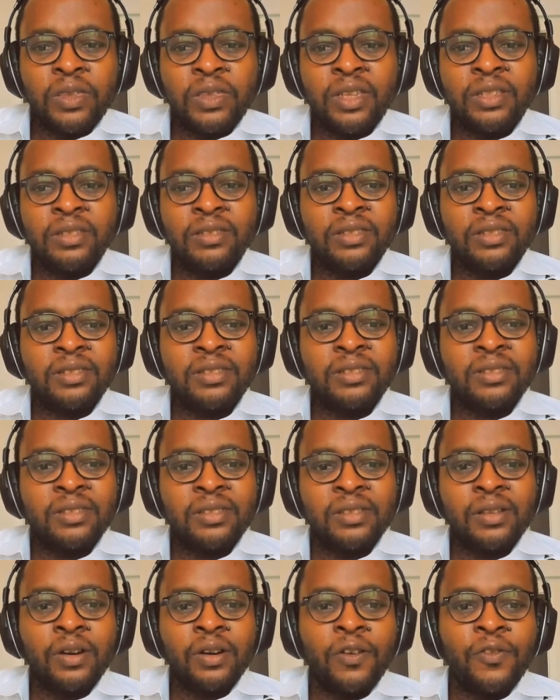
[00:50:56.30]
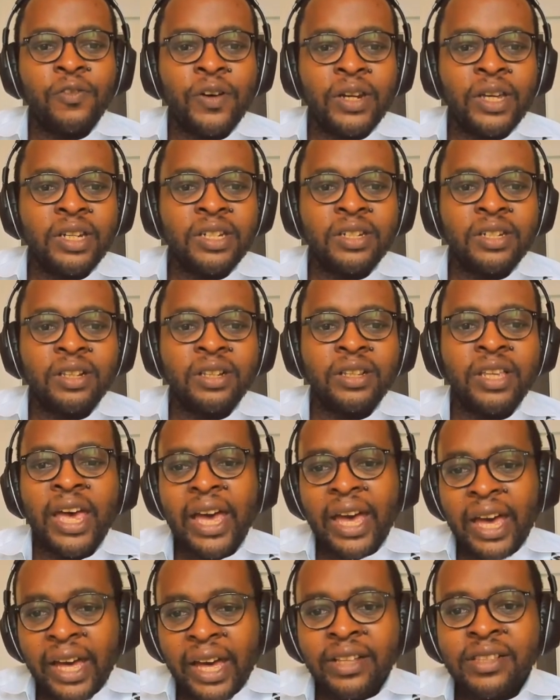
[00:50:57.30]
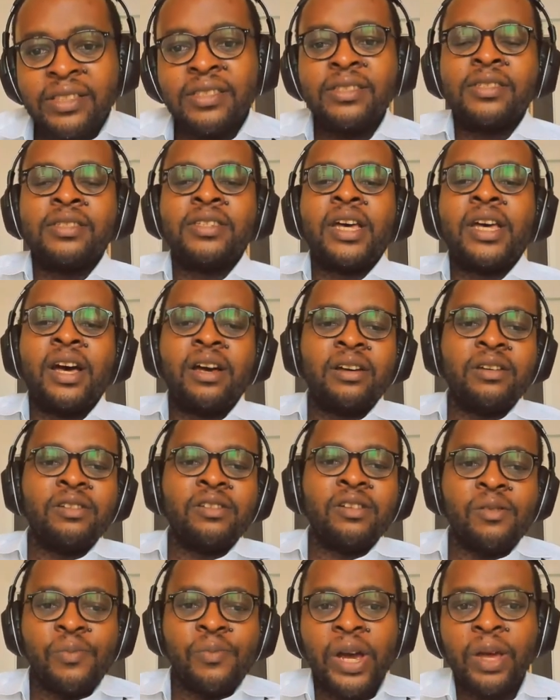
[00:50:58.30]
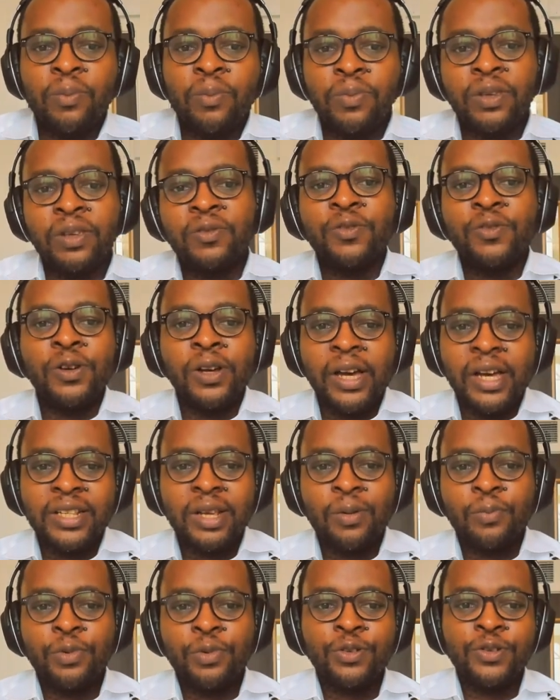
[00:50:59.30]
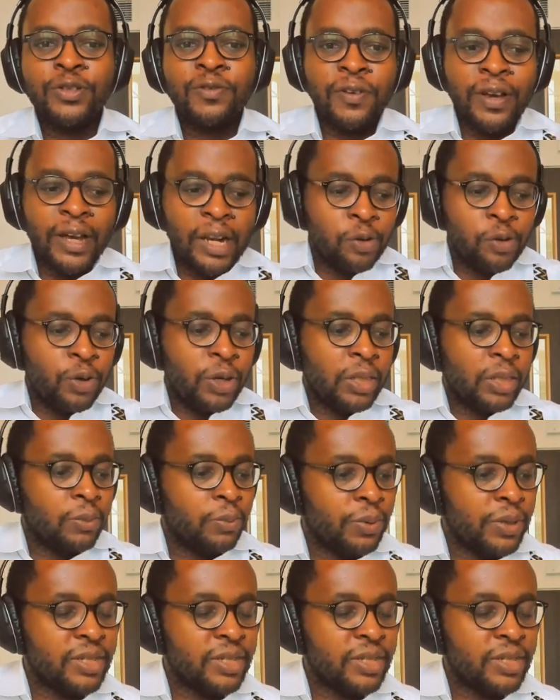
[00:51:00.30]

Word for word: these, financial year ends, might be for somebody who's valuing the